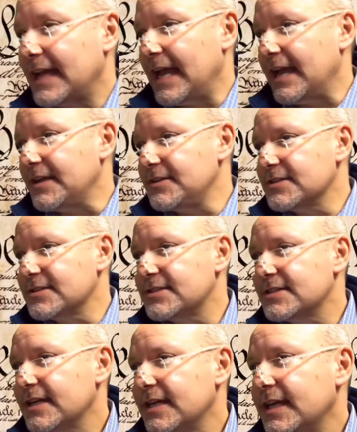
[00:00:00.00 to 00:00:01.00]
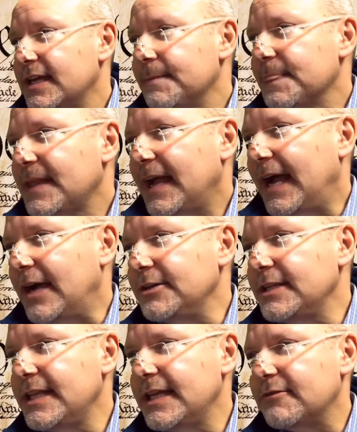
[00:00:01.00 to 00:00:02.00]
asks, how
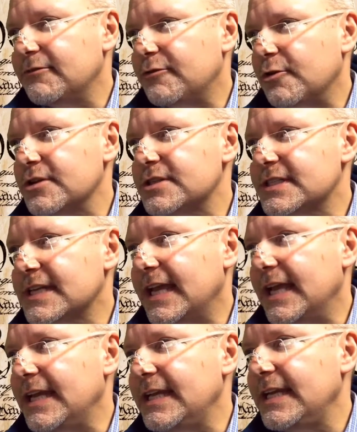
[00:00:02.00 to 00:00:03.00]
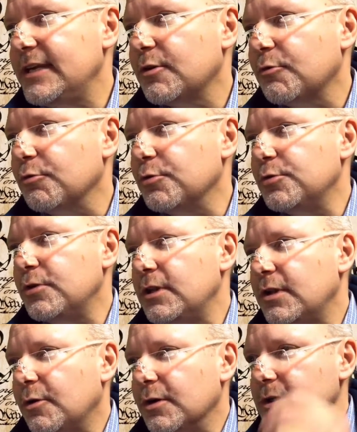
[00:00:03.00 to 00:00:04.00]
did they enforce any rule or